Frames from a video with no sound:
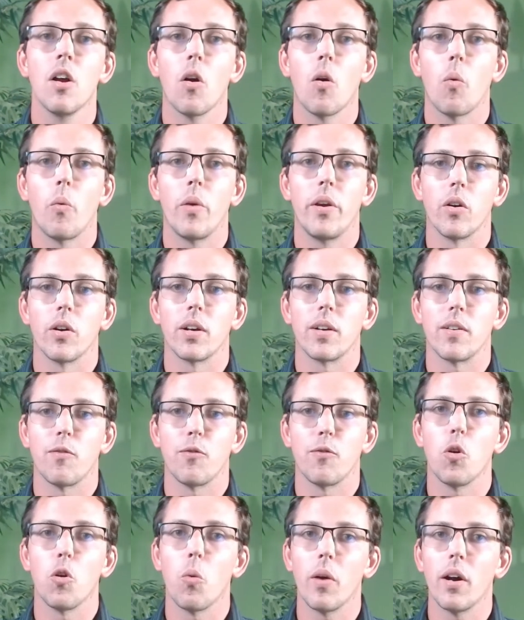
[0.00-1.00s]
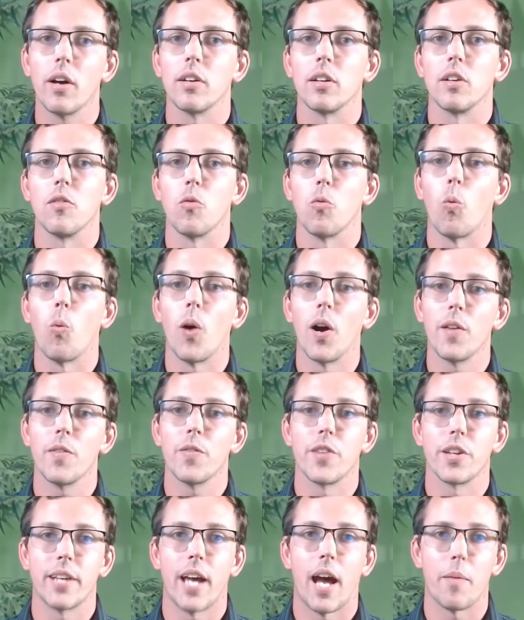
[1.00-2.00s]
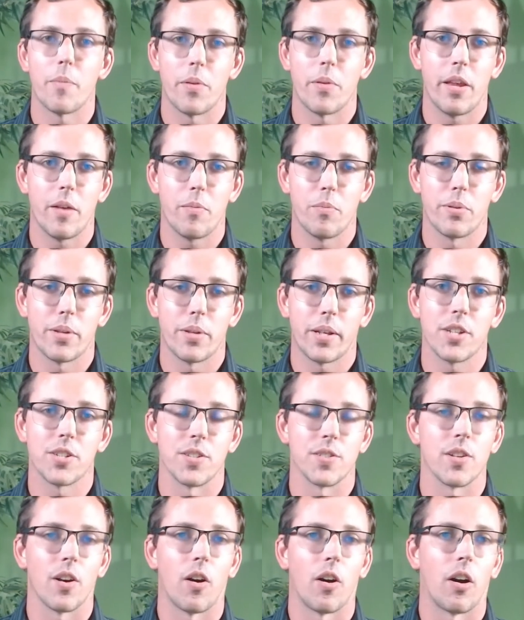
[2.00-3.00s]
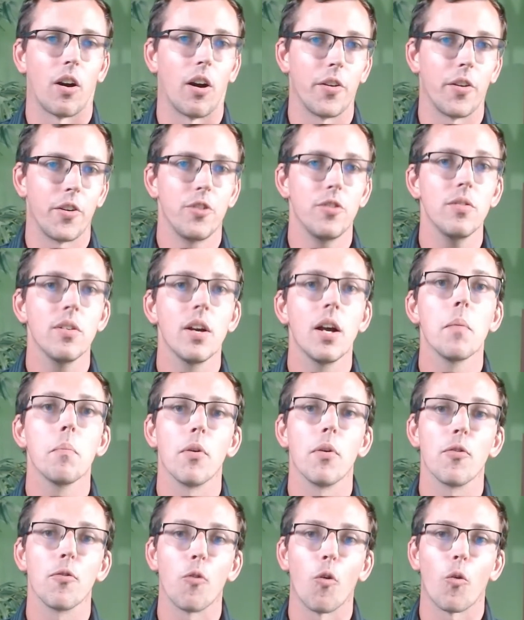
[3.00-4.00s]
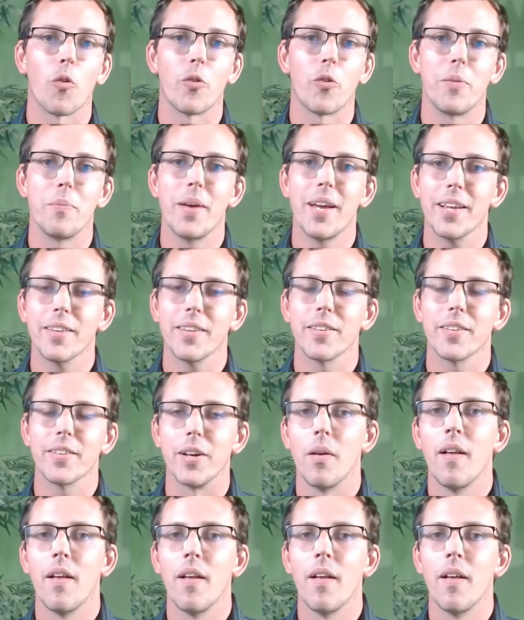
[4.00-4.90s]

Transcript: we know full well of what the tax implications are on you before we make them.